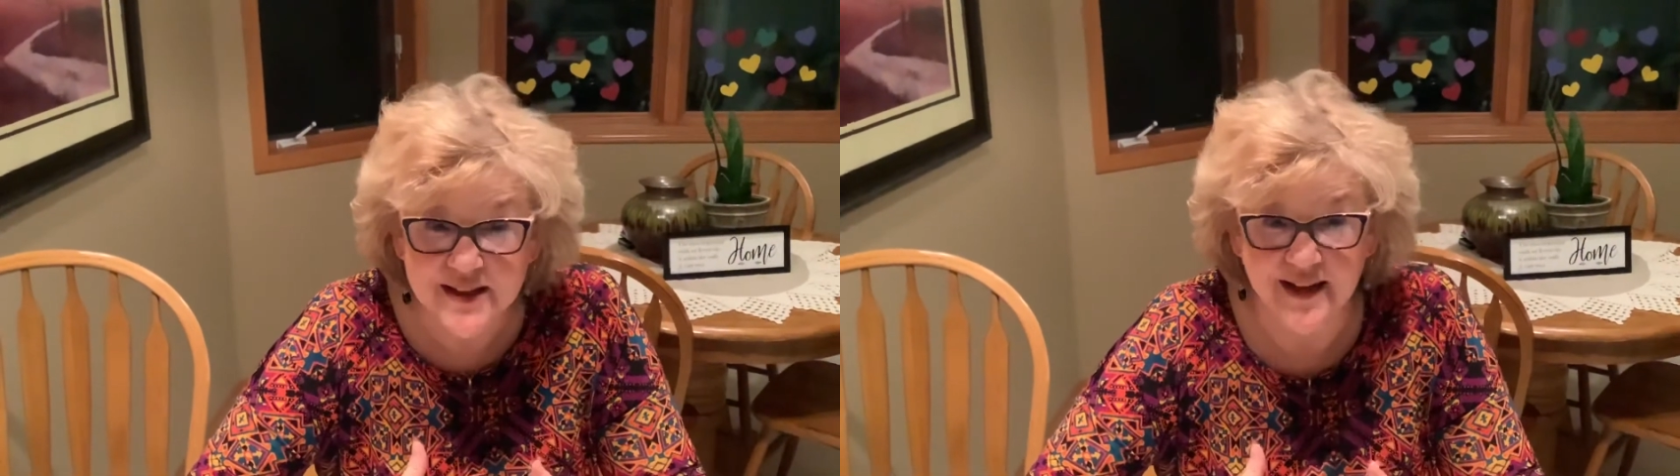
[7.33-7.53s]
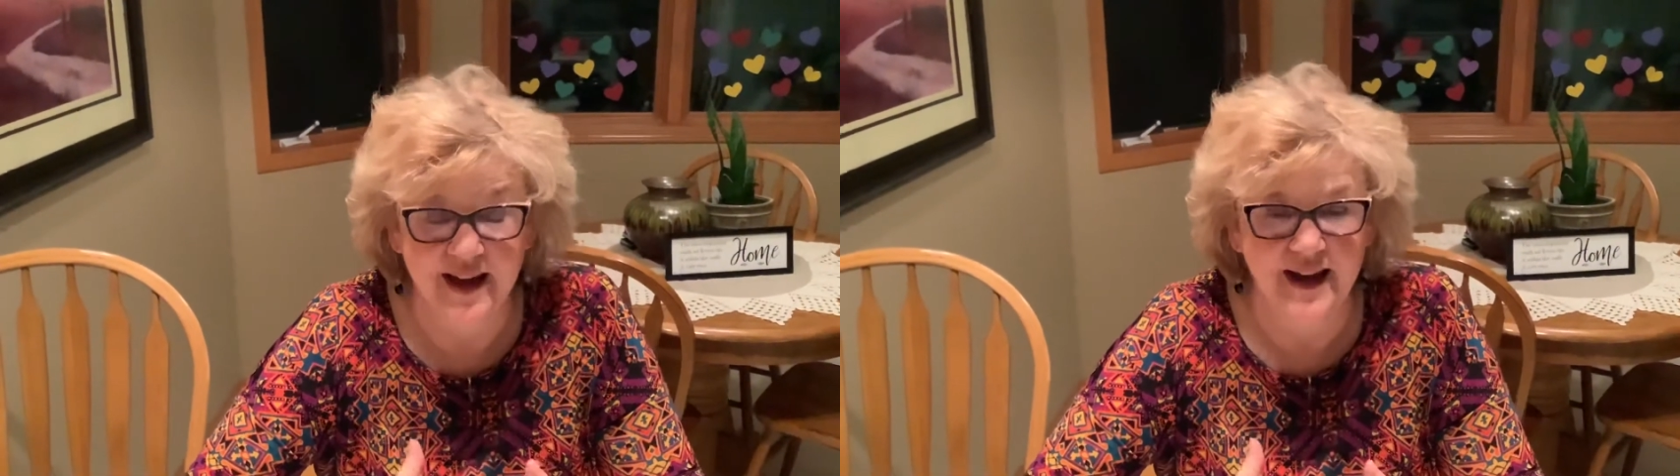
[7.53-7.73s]

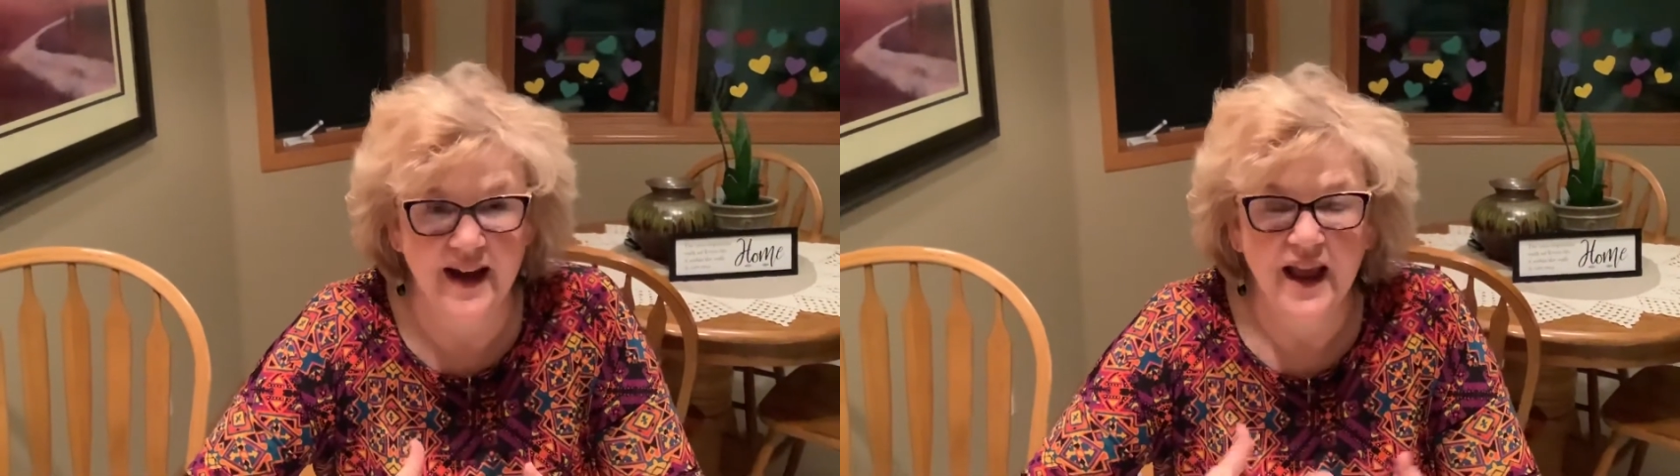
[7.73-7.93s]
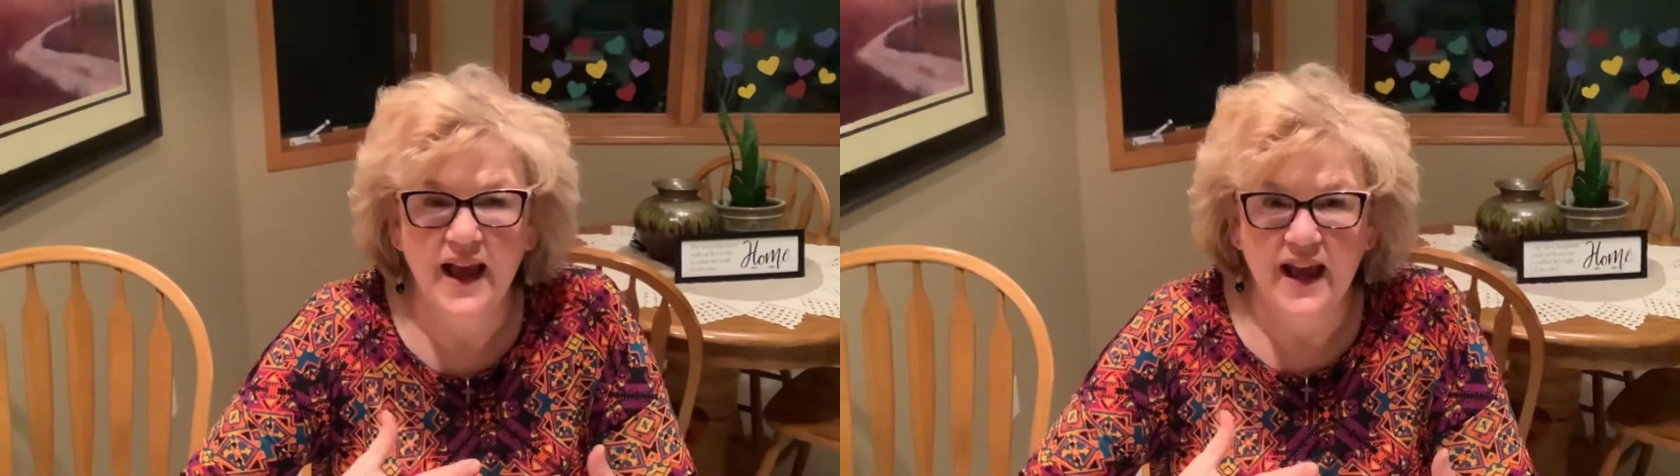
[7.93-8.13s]
tonight,
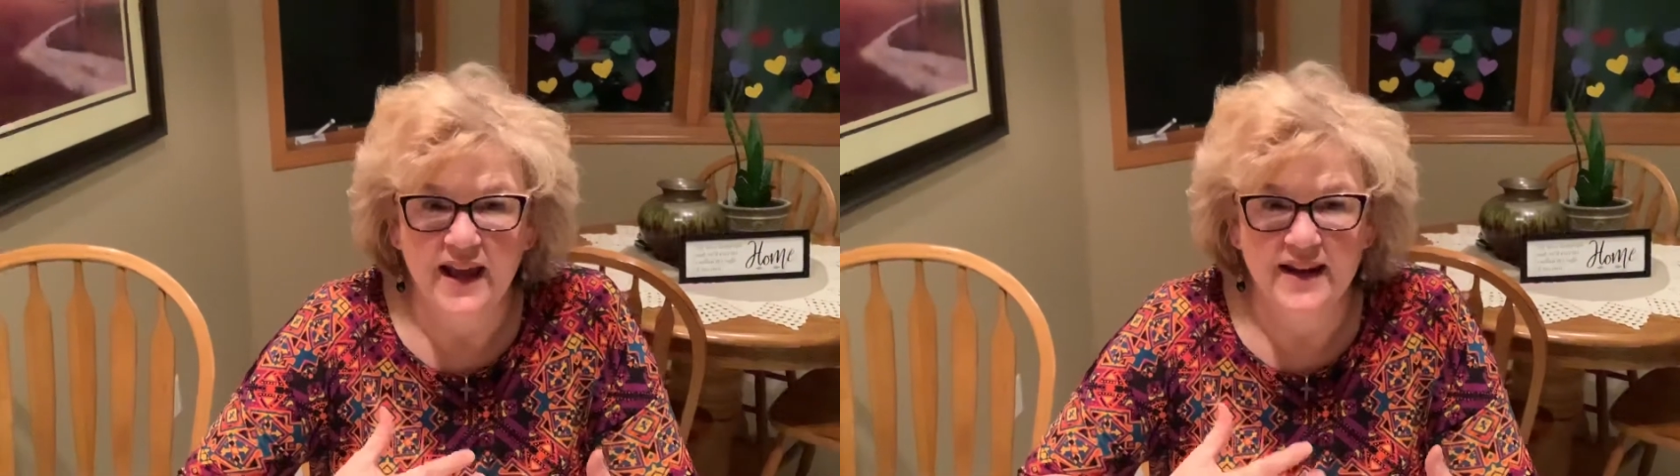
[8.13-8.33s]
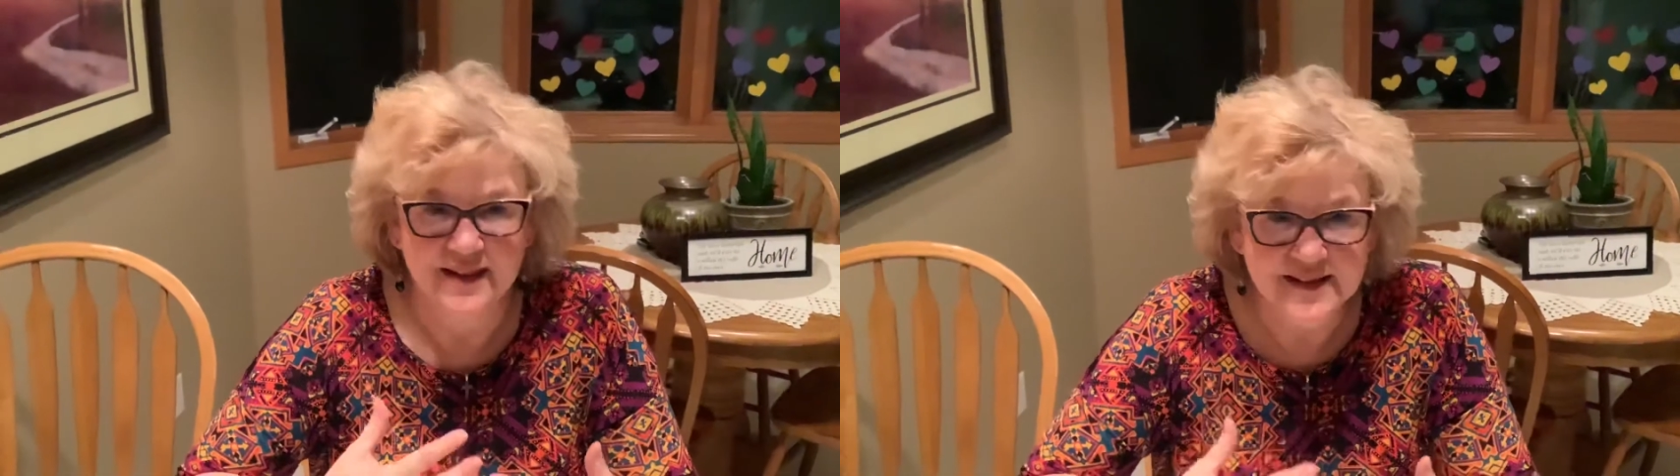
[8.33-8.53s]

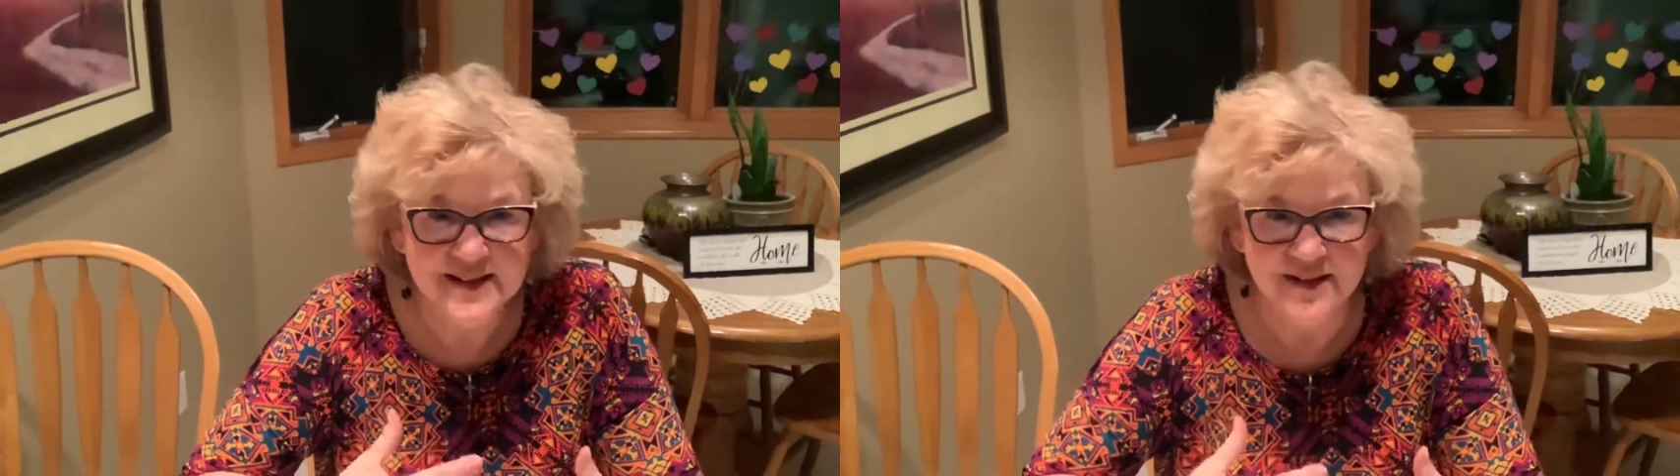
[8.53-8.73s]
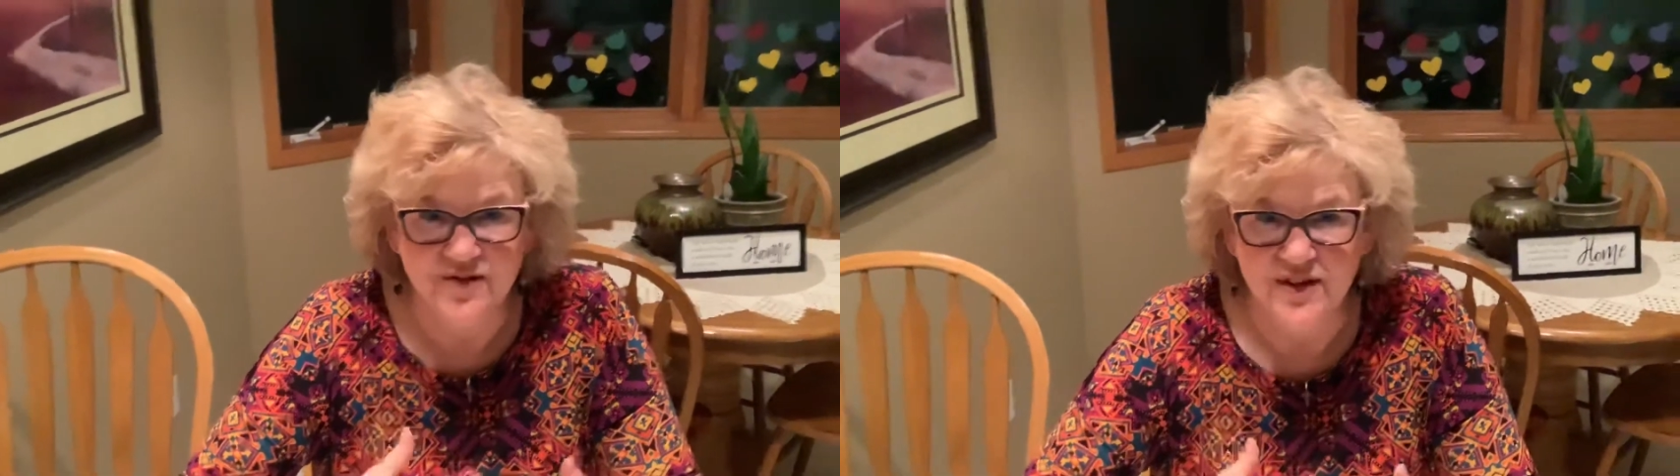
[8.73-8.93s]
and it is
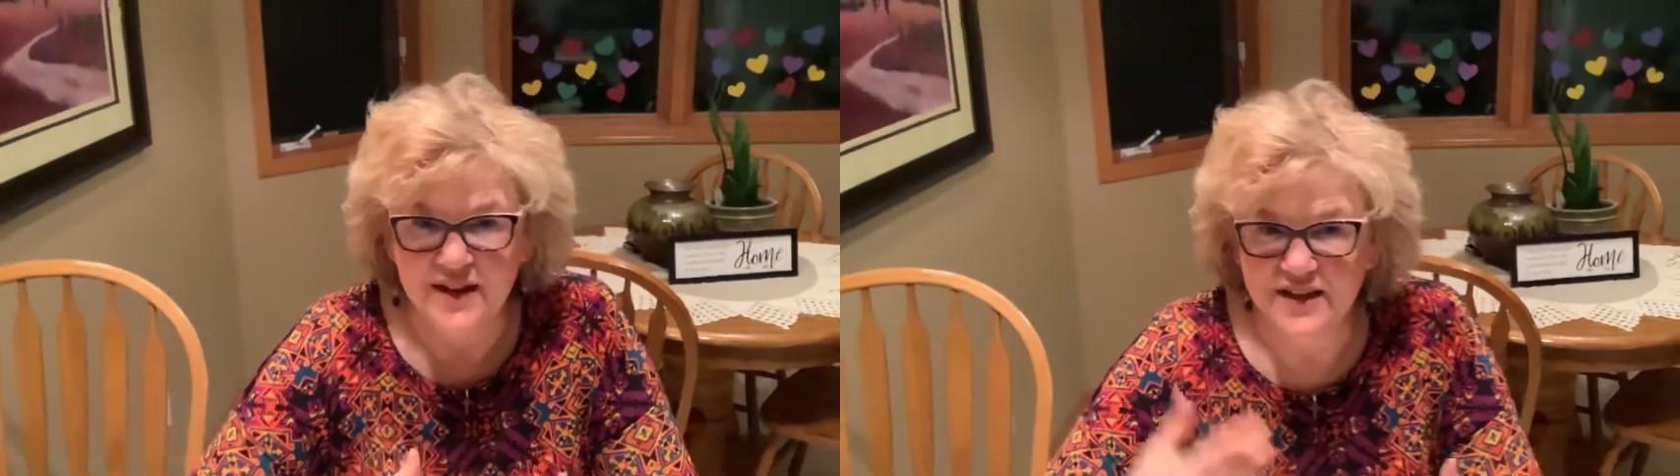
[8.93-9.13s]
evening.